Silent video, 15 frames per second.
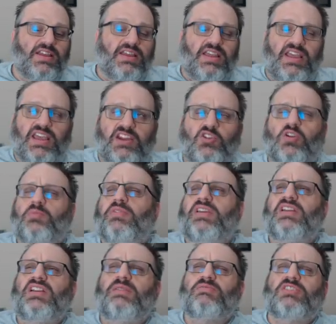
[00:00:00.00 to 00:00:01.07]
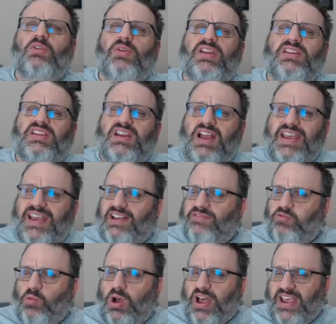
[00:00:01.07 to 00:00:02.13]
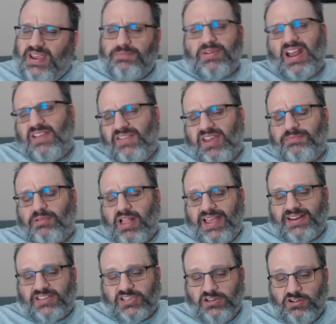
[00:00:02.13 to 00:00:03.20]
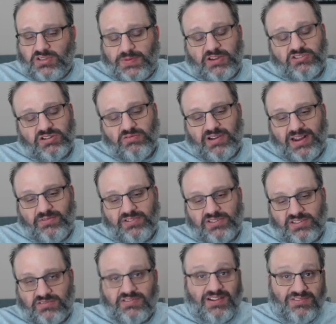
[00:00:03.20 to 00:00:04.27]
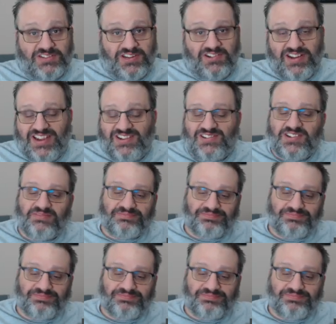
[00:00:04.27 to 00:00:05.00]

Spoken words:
And normally in a Nimzo Indian, I have white, but I've had black too, especially when I was your age.